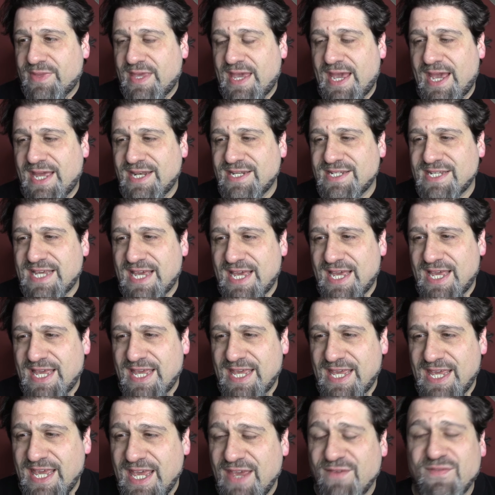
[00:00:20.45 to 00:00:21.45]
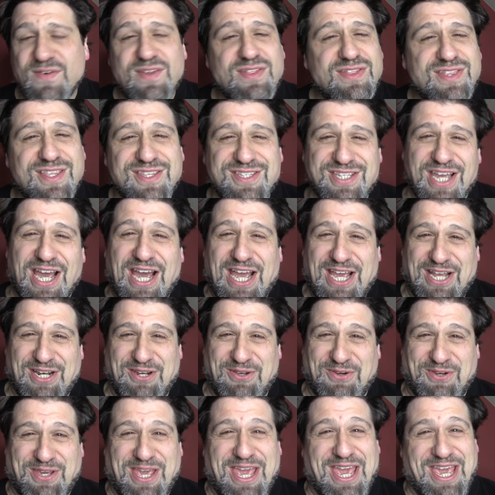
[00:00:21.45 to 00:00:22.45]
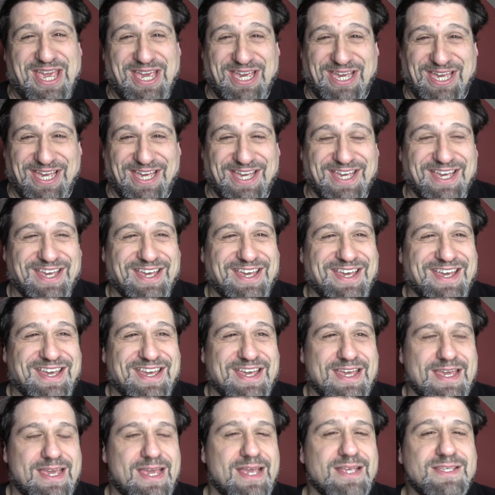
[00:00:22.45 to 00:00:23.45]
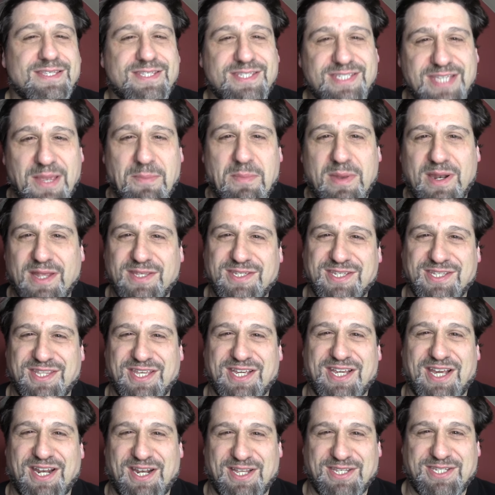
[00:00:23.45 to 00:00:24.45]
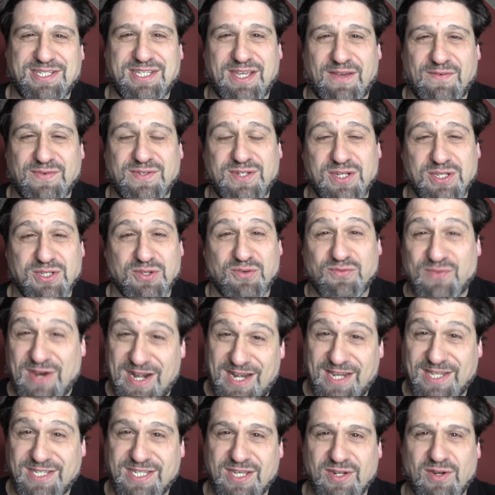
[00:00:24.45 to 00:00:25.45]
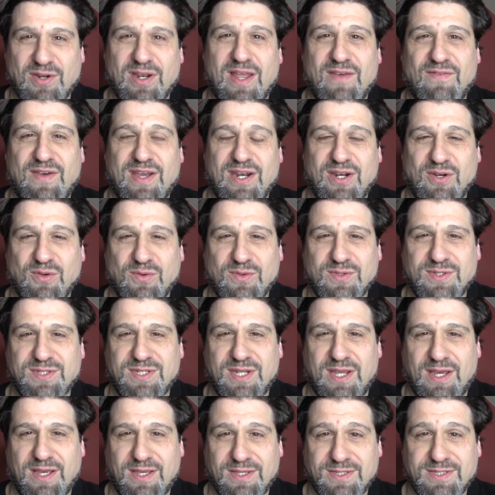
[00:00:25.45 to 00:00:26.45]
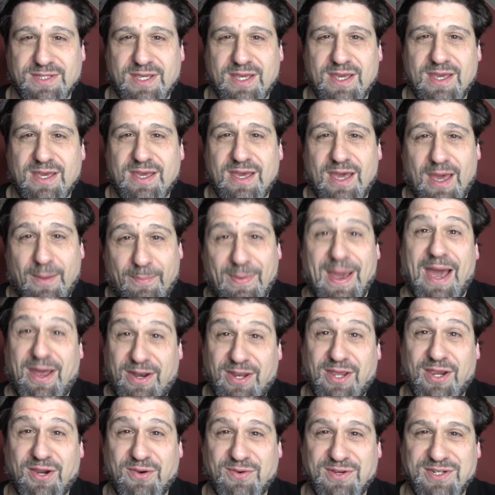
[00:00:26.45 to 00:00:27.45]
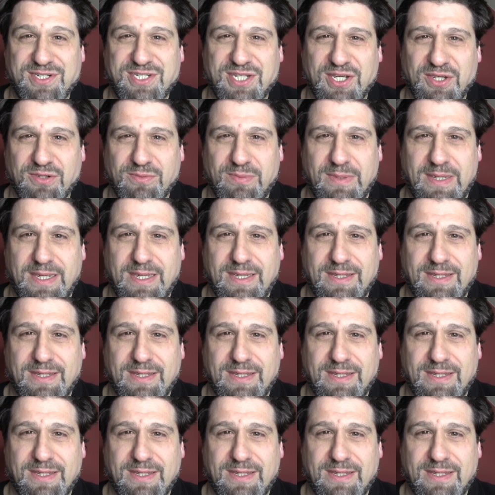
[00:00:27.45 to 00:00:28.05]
And even the dialogue here is similar to the kind of stuff she's already said on Love Island All Stars about her and Toby.